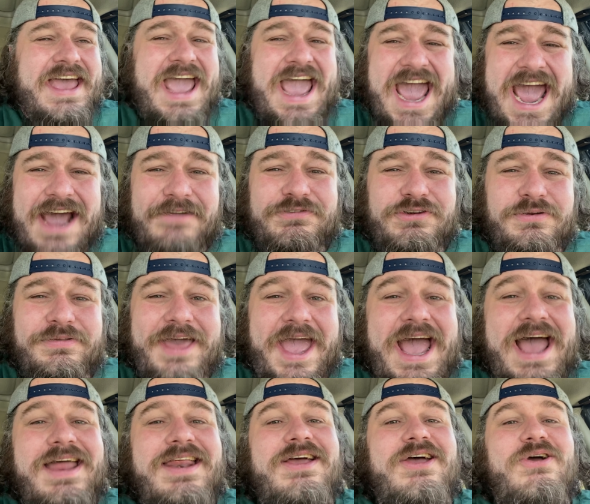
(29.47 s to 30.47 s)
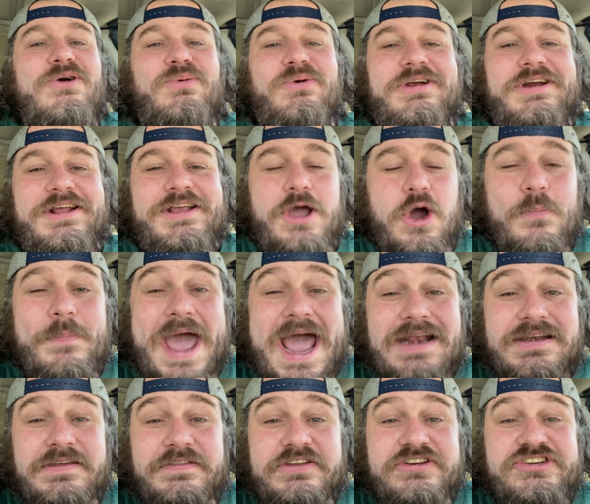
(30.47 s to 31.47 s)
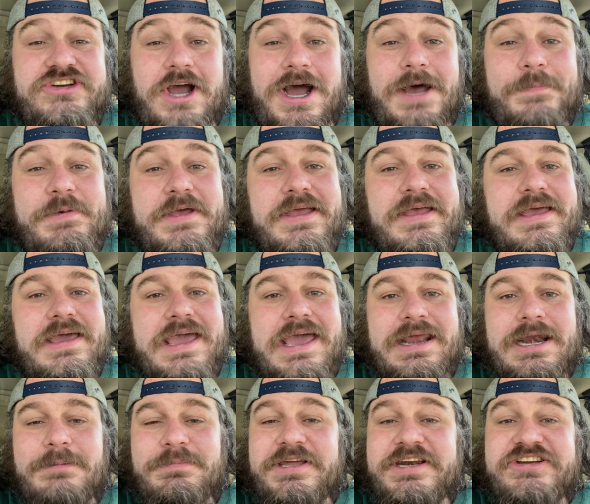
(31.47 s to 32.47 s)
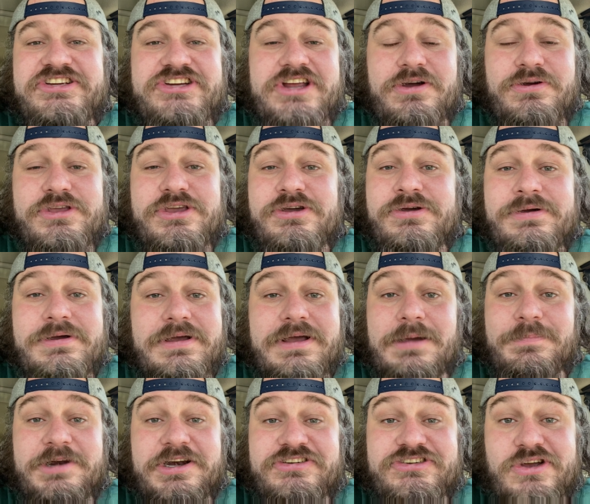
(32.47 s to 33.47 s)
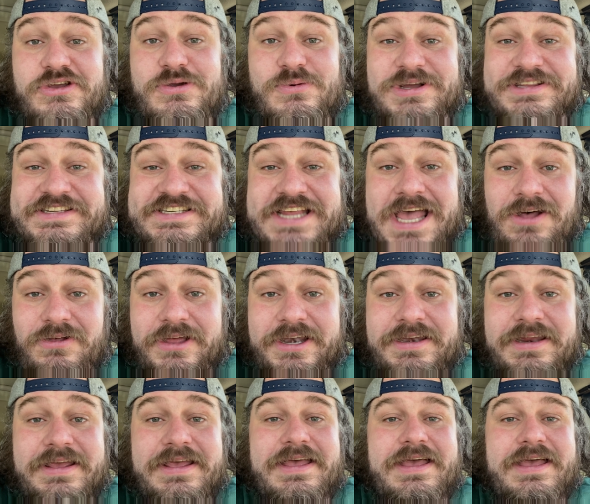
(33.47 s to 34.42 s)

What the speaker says: After that, we're gonna go back to the shop and I'm gonna show you what's selling.